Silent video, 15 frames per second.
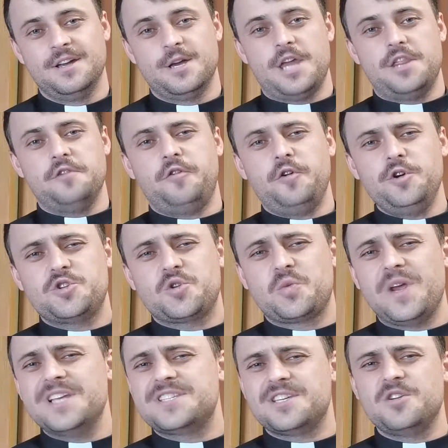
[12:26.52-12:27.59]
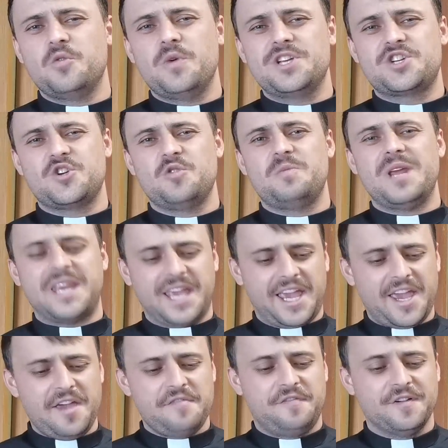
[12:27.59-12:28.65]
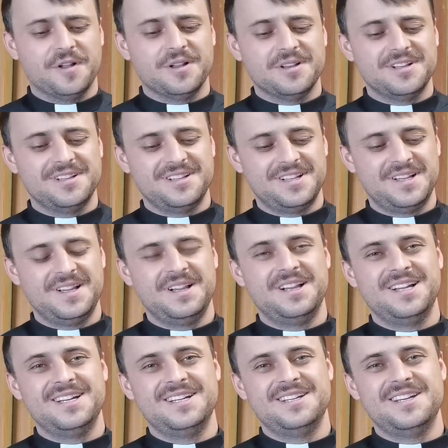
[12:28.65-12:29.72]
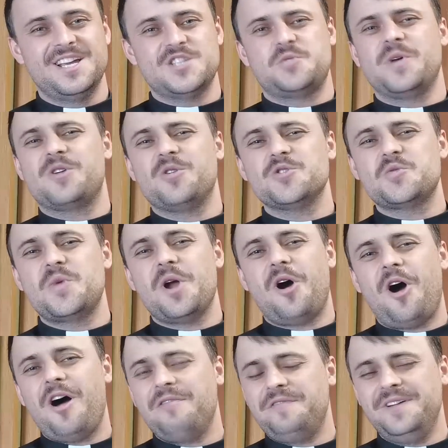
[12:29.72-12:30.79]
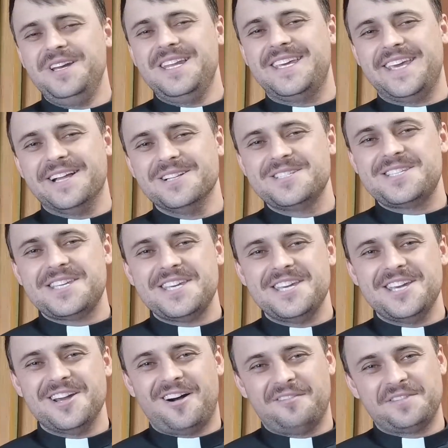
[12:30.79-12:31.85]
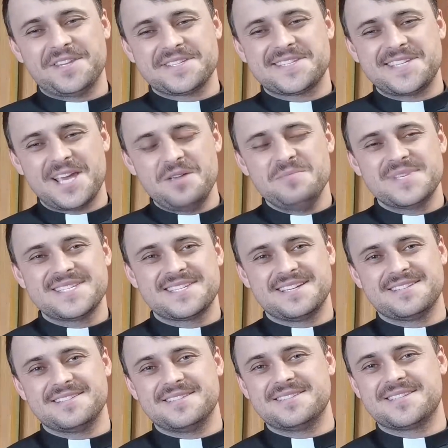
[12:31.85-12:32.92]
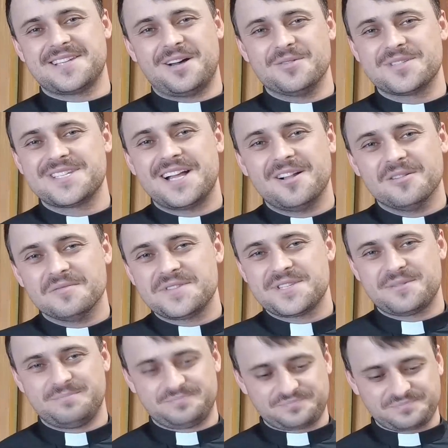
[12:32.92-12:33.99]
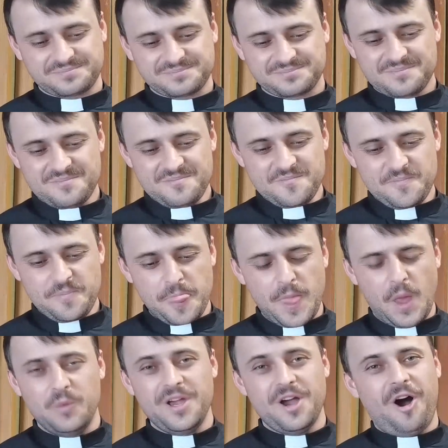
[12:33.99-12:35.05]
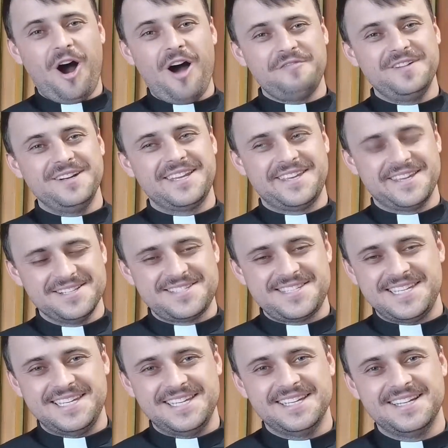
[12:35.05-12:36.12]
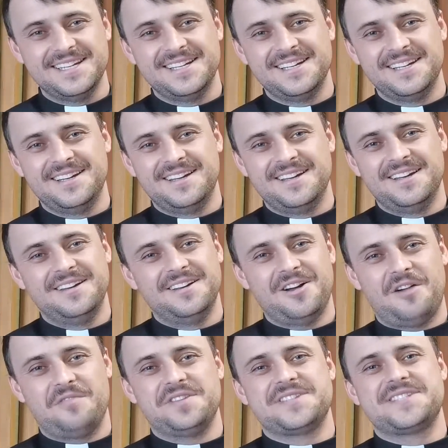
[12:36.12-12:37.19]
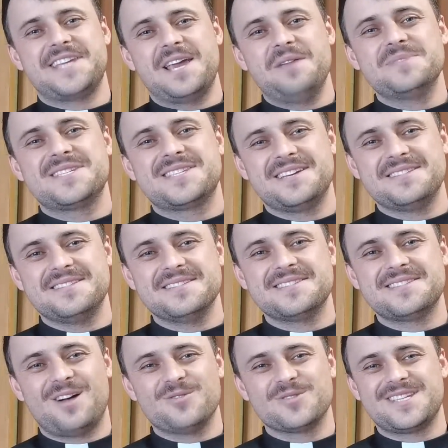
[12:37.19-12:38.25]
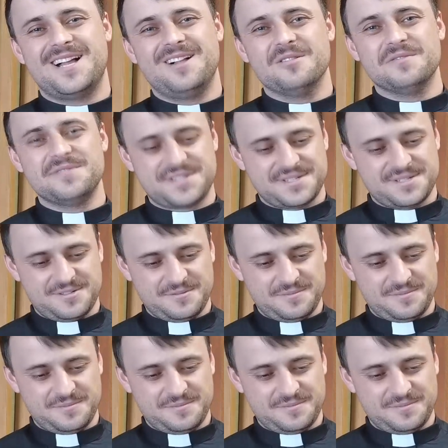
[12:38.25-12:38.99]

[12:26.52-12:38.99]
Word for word: And the first reason we should be careful is because we are often guilty of the same sins ourselves. We are often guilty of the same sins ourselves.